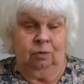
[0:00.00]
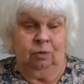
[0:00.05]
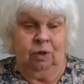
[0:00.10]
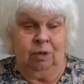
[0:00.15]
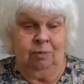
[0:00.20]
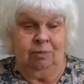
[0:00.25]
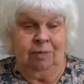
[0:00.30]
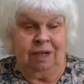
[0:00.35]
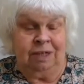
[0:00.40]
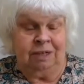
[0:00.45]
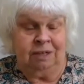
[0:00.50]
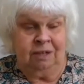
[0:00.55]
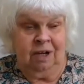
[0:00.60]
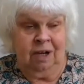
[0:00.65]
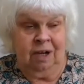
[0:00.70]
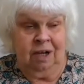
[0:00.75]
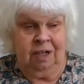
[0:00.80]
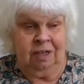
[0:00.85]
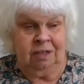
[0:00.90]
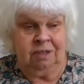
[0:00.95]
a man
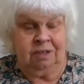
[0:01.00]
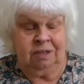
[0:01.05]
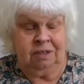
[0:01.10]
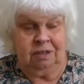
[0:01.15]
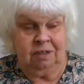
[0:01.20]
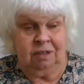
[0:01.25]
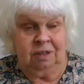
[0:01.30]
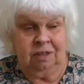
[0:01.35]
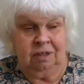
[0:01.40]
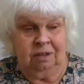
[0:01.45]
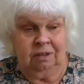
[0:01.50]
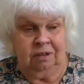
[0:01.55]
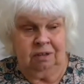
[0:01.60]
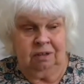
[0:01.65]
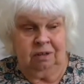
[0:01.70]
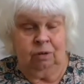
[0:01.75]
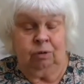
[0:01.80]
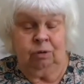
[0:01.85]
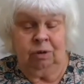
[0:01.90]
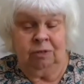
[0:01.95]
dies,
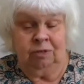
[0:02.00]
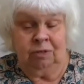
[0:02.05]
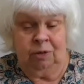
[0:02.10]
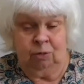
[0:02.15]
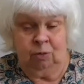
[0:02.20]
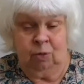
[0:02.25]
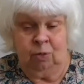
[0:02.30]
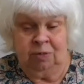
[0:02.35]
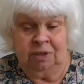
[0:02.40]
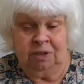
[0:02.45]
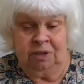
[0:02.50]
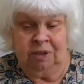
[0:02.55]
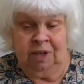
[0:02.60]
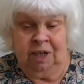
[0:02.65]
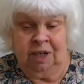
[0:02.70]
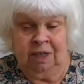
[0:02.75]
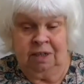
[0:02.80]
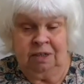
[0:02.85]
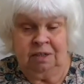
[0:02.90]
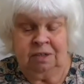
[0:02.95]
or even a woman
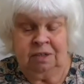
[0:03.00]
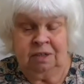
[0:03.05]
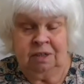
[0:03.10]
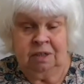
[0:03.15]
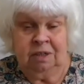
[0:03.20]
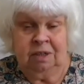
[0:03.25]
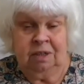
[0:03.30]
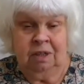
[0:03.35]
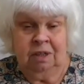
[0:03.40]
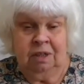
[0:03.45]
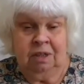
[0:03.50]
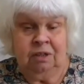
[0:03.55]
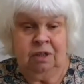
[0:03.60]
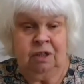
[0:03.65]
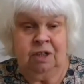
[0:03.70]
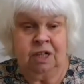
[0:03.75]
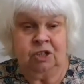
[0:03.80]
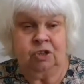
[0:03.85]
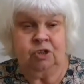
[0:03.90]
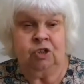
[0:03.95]
dies, the
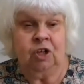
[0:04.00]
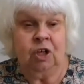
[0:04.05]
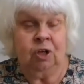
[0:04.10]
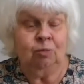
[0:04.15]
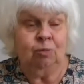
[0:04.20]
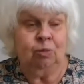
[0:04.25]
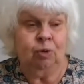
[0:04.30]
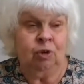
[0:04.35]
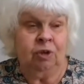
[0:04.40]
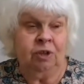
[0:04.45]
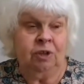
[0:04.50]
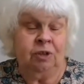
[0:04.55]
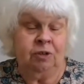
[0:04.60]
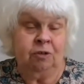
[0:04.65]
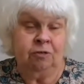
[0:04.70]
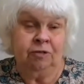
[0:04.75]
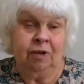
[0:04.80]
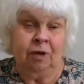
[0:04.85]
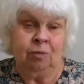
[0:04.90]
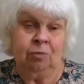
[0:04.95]
next child born in the
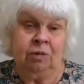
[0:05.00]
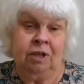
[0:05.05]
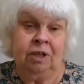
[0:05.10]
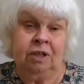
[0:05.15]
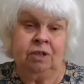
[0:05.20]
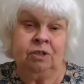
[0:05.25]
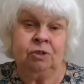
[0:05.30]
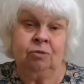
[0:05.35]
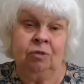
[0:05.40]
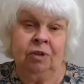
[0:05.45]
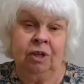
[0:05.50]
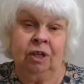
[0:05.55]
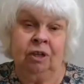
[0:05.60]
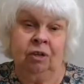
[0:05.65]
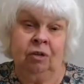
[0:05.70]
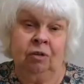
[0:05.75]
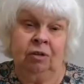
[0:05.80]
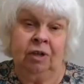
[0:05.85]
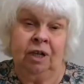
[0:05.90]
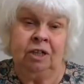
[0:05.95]
family is a
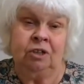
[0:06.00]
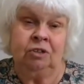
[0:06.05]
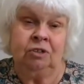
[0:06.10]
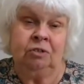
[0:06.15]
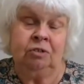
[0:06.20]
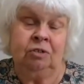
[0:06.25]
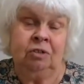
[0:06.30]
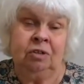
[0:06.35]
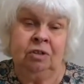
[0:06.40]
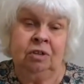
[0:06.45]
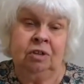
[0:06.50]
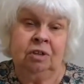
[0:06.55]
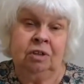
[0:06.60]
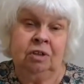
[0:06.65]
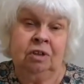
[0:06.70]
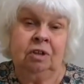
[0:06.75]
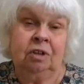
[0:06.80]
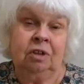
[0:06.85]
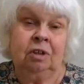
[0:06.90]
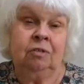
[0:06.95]
reincarnation
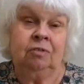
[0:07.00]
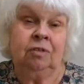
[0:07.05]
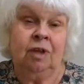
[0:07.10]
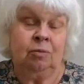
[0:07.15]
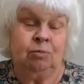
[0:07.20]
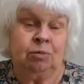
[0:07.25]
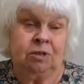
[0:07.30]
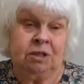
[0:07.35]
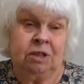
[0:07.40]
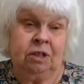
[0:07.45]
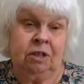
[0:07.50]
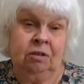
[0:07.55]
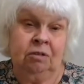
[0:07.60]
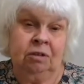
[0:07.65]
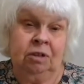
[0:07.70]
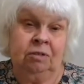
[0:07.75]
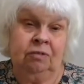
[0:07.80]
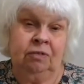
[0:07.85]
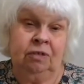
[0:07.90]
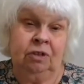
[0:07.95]
of that particular
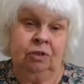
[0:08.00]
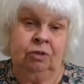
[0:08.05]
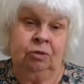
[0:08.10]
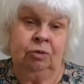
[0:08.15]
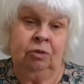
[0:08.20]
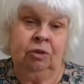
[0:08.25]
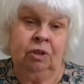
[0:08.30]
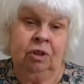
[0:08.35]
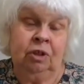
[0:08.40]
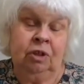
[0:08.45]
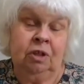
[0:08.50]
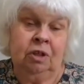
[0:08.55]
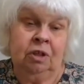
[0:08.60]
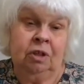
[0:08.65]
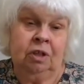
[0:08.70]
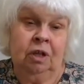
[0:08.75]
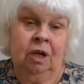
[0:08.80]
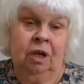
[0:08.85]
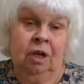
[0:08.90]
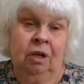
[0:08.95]
individual.
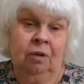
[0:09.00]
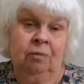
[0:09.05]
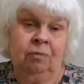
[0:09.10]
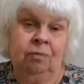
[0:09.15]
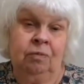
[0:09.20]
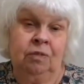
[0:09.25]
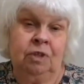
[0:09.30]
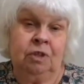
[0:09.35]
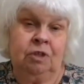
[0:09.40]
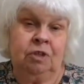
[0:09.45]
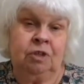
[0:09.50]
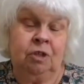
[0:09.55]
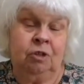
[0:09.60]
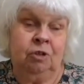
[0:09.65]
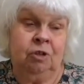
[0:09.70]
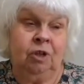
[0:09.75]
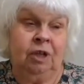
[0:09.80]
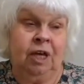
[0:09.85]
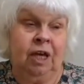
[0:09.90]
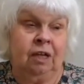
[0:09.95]
So
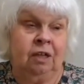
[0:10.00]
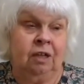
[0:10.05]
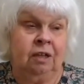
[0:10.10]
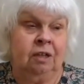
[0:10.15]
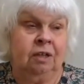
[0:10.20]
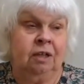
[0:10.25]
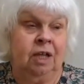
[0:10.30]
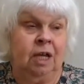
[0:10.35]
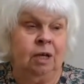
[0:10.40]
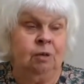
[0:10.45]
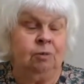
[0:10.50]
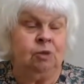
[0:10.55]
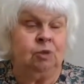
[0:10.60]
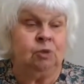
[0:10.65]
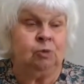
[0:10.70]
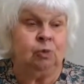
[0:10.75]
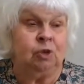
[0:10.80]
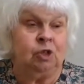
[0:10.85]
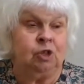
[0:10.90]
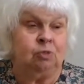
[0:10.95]
you get
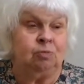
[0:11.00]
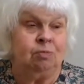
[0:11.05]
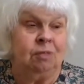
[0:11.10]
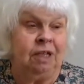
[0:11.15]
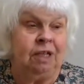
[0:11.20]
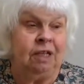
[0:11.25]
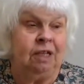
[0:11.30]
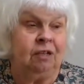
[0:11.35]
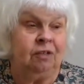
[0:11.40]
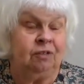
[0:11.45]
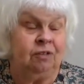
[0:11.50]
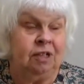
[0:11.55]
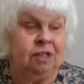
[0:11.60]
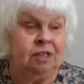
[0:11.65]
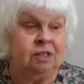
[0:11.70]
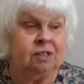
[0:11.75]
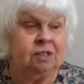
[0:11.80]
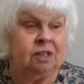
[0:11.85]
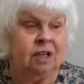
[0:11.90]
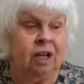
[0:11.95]
names which mean
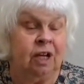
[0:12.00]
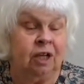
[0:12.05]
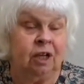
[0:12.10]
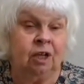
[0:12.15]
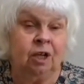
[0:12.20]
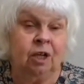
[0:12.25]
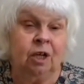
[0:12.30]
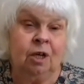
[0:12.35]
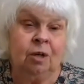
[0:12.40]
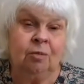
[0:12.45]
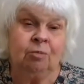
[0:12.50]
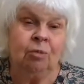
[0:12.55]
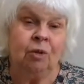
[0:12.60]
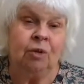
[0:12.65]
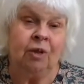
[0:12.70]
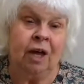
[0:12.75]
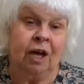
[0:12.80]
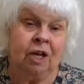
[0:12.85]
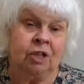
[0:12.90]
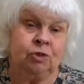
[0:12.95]
things like
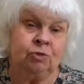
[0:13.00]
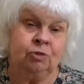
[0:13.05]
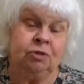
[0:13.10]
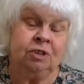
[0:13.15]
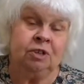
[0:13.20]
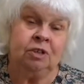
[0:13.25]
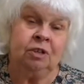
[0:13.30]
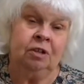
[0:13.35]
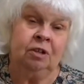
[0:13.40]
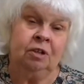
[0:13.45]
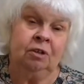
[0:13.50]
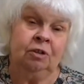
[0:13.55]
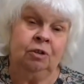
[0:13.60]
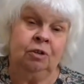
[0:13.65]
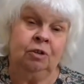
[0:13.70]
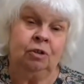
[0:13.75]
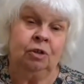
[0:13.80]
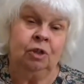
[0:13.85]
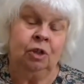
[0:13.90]
mother has returned,